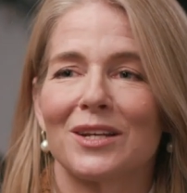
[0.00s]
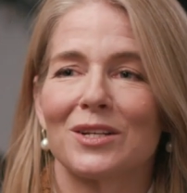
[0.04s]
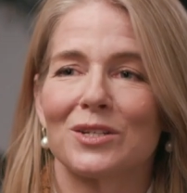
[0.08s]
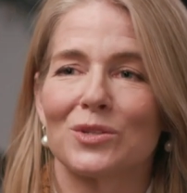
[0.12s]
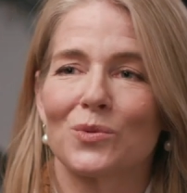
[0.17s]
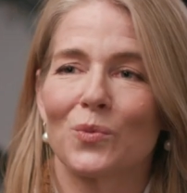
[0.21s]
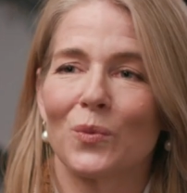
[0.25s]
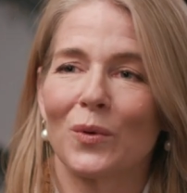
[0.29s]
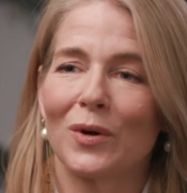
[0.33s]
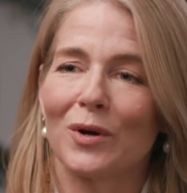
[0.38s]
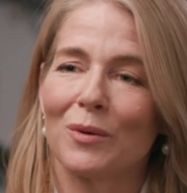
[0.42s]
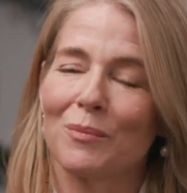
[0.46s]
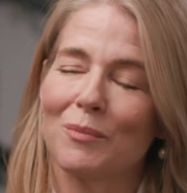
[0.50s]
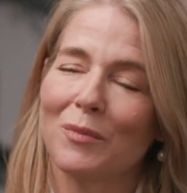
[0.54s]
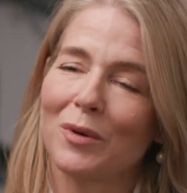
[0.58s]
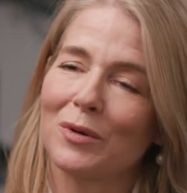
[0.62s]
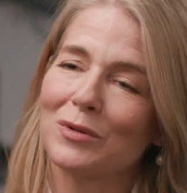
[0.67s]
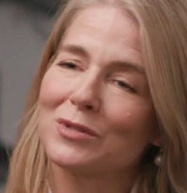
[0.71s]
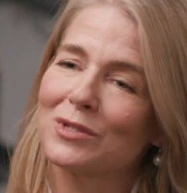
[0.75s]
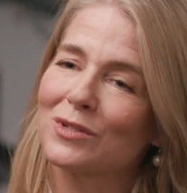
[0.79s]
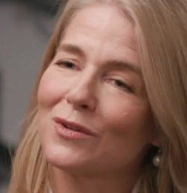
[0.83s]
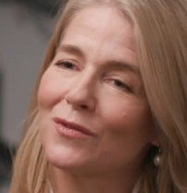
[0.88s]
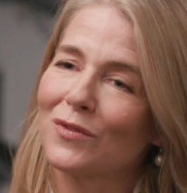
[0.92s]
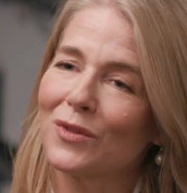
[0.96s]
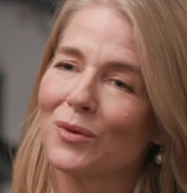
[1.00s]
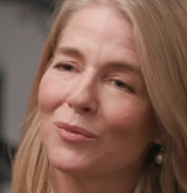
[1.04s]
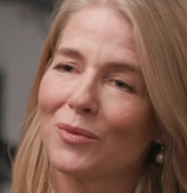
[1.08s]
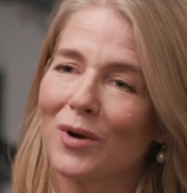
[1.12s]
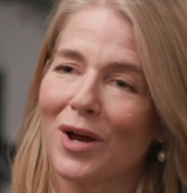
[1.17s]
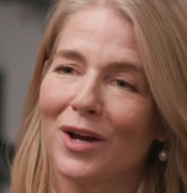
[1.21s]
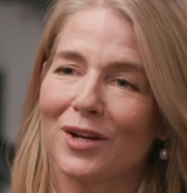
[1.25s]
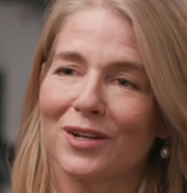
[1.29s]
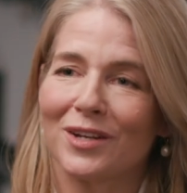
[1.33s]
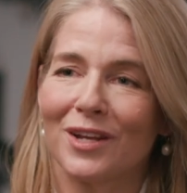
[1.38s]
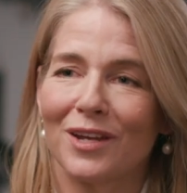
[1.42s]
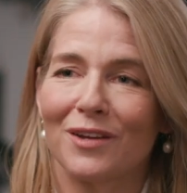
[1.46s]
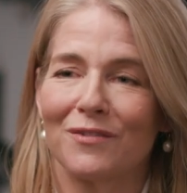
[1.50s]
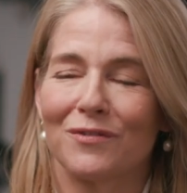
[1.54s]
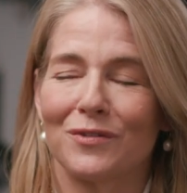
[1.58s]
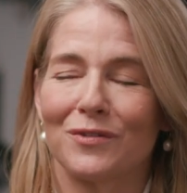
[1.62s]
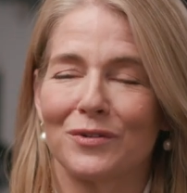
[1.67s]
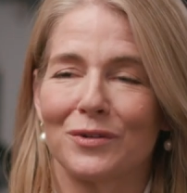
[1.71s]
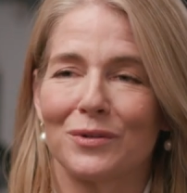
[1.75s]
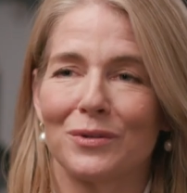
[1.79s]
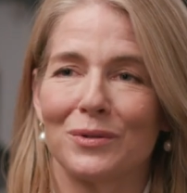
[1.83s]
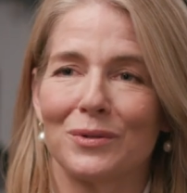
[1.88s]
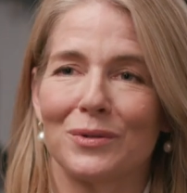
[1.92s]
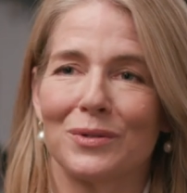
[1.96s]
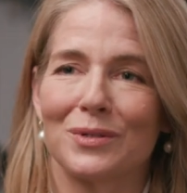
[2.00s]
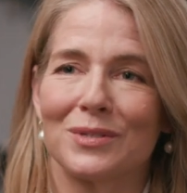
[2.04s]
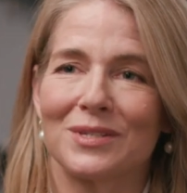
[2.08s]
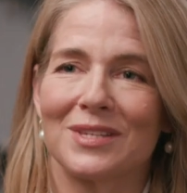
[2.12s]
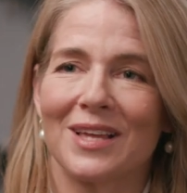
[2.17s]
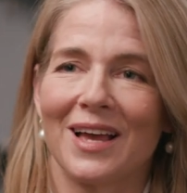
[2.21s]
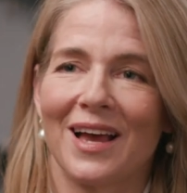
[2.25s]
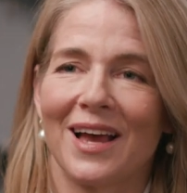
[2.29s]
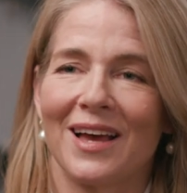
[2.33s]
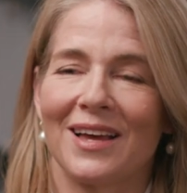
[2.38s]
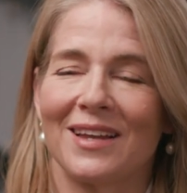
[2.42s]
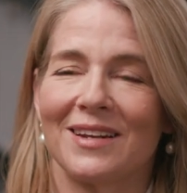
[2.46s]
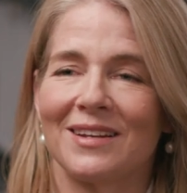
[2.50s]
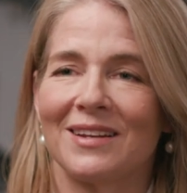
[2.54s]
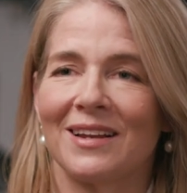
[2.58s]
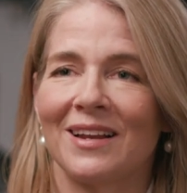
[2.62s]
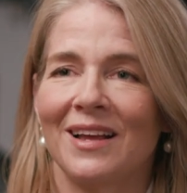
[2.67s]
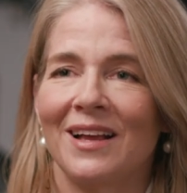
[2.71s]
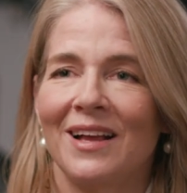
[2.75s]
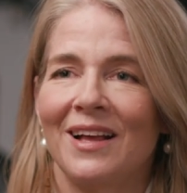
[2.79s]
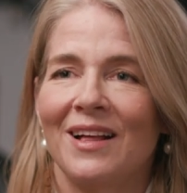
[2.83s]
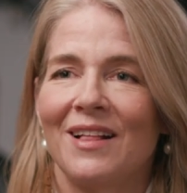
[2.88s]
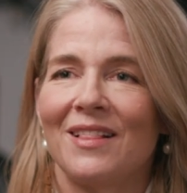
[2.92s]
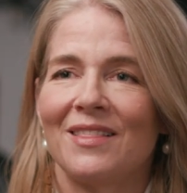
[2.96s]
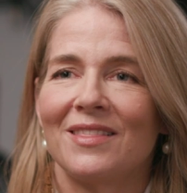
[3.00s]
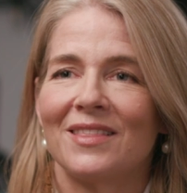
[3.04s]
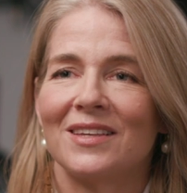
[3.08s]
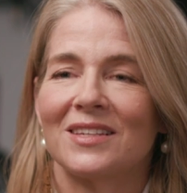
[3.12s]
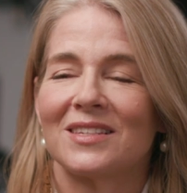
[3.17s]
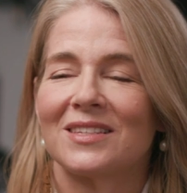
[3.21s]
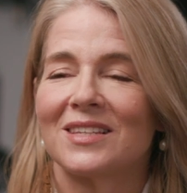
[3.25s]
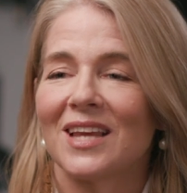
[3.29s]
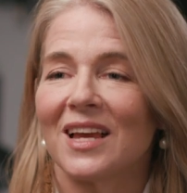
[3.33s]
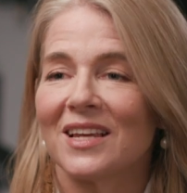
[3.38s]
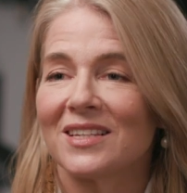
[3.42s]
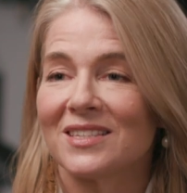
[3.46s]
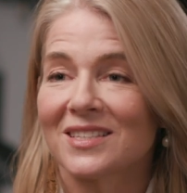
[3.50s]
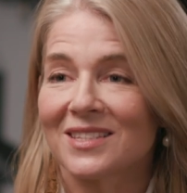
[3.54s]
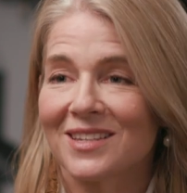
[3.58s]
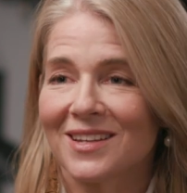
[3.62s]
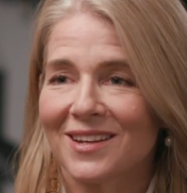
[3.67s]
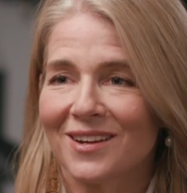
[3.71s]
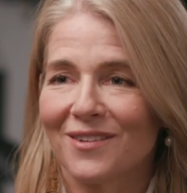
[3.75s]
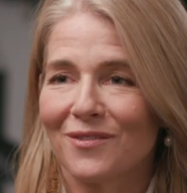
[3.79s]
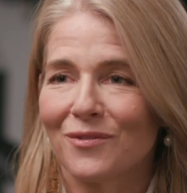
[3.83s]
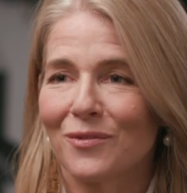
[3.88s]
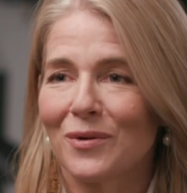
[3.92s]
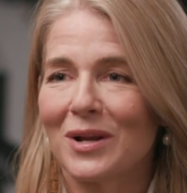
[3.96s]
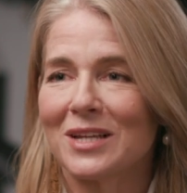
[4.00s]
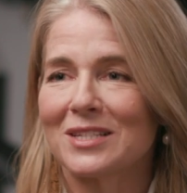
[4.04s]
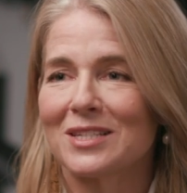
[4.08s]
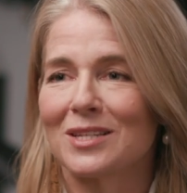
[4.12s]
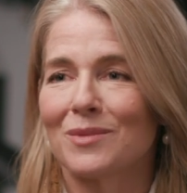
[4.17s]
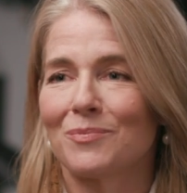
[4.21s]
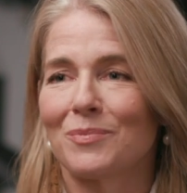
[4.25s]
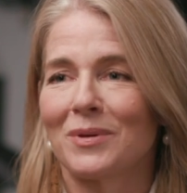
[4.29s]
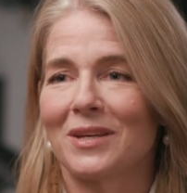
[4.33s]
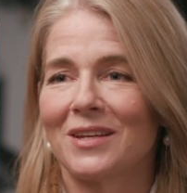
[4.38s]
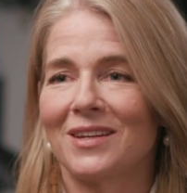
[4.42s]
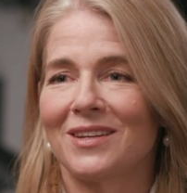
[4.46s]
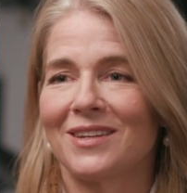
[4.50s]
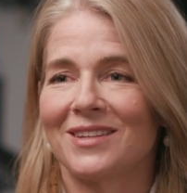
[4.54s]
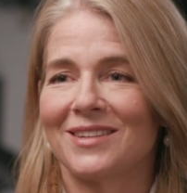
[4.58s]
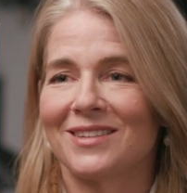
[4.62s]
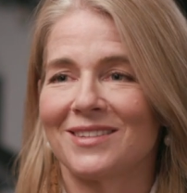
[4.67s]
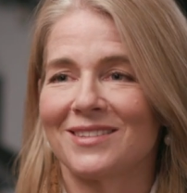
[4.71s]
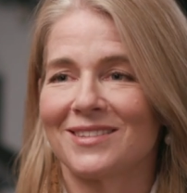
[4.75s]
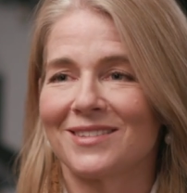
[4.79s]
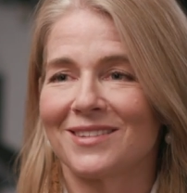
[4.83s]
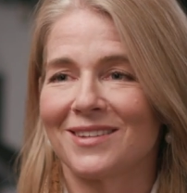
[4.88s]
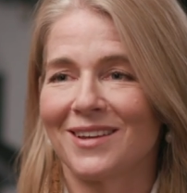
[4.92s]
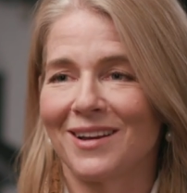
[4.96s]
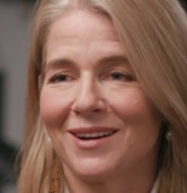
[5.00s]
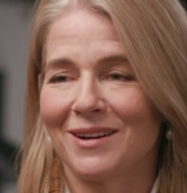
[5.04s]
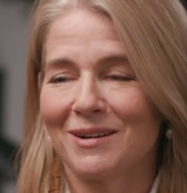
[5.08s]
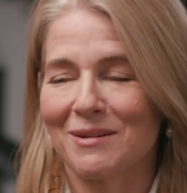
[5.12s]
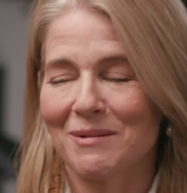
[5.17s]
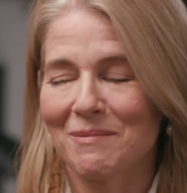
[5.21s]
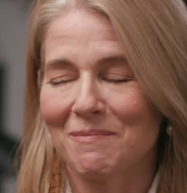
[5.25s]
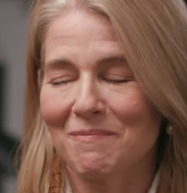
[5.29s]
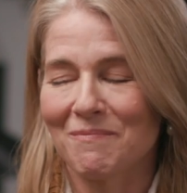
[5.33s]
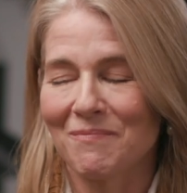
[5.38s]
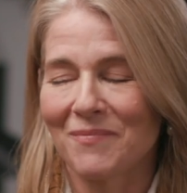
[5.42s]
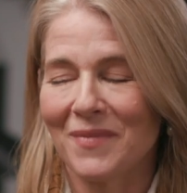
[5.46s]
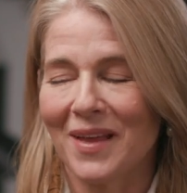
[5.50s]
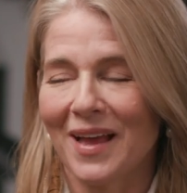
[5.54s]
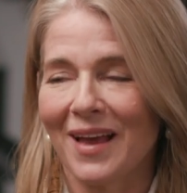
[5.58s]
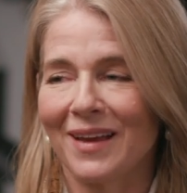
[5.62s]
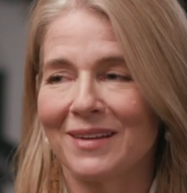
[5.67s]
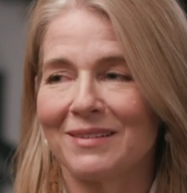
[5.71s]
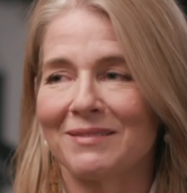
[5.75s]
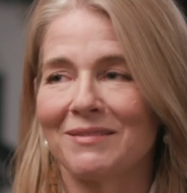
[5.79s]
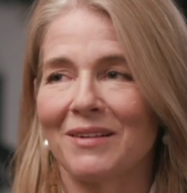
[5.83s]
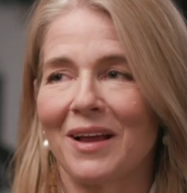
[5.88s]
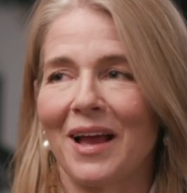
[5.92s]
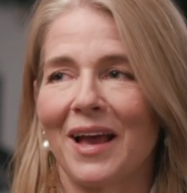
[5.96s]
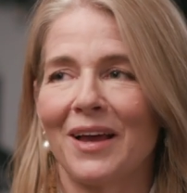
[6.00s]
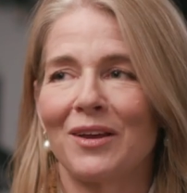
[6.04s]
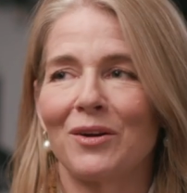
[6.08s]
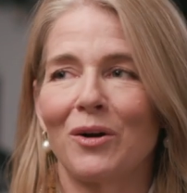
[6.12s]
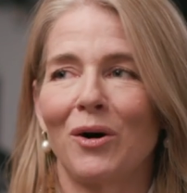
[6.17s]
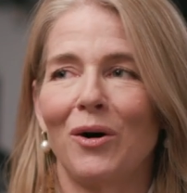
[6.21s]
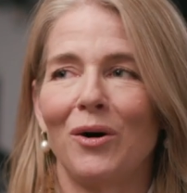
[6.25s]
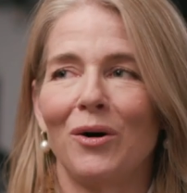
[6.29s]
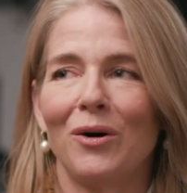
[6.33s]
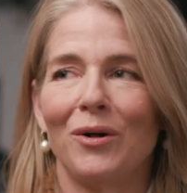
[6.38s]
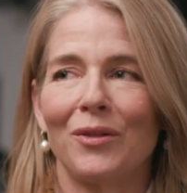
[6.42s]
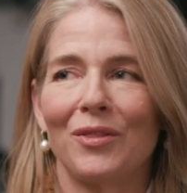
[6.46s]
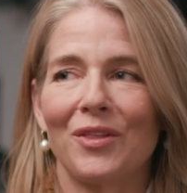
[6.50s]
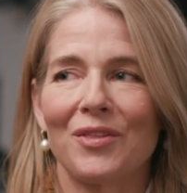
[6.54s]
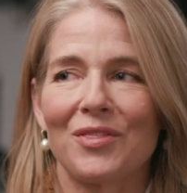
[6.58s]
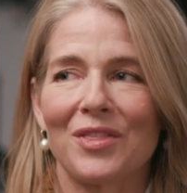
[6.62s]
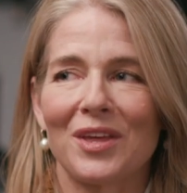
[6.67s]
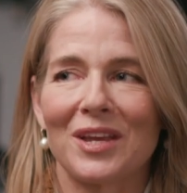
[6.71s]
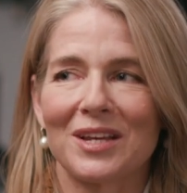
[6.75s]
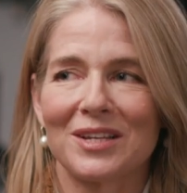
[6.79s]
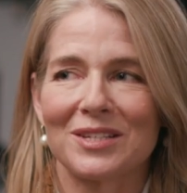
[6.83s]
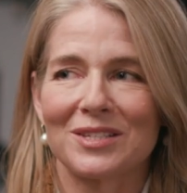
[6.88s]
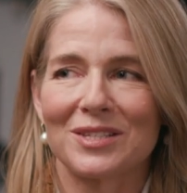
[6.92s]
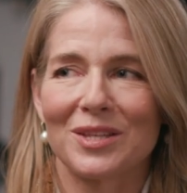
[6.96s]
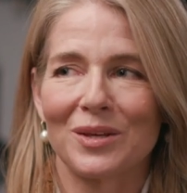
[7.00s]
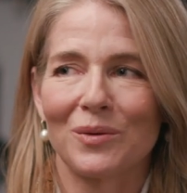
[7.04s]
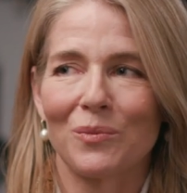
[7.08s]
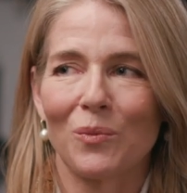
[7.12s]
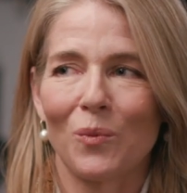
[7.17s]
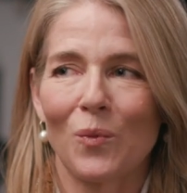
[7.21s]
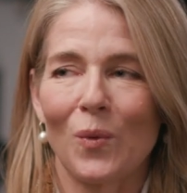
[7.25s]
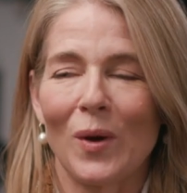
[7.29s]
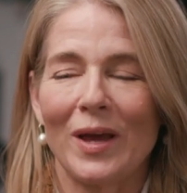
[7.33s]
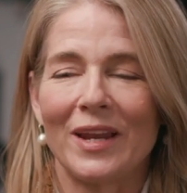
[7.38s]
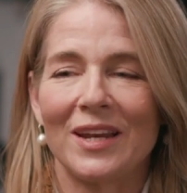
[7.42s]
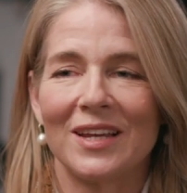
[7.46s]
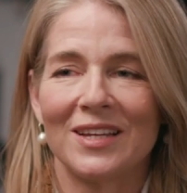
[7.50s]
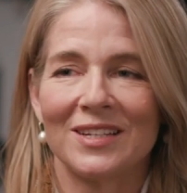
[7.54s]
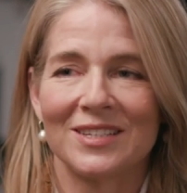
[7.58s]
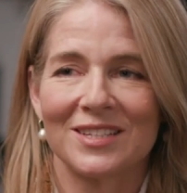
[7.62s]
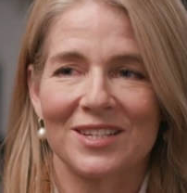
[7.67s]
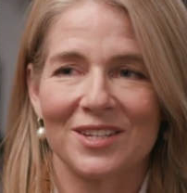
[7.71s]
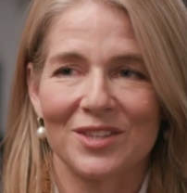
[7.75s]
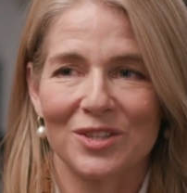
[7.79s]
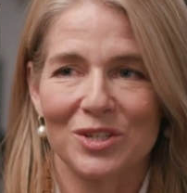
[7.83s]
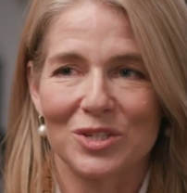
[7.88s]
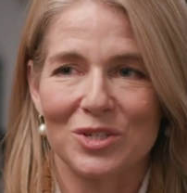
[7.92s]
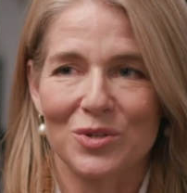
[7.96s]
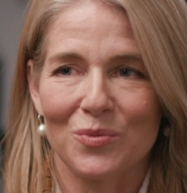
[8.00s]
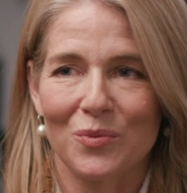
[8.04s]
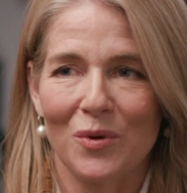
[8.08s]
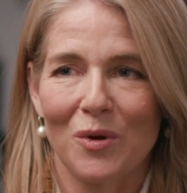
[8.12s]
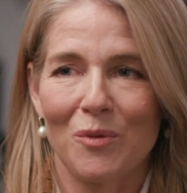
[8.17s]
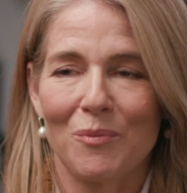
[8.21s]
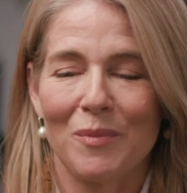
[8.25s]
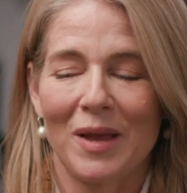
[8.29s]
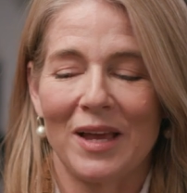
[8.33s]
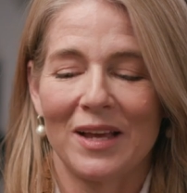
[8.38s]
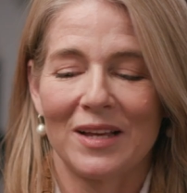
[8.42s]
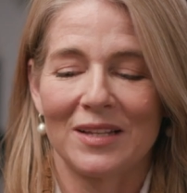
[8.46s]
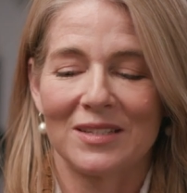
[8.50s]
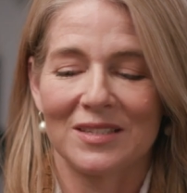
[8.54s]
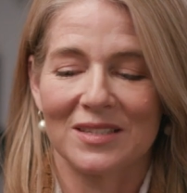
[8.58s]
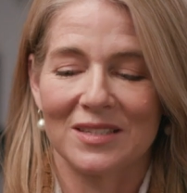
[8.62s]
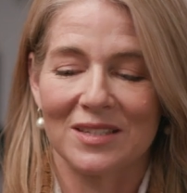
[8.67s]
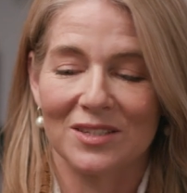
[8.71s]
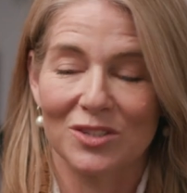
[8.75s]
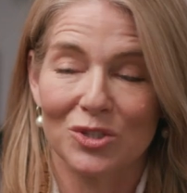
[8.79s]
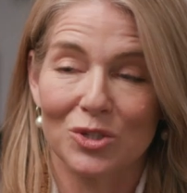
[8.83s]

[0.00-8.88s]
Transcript: It is where most of the rendezvous and the testing of recipes and all the things that went into this romance,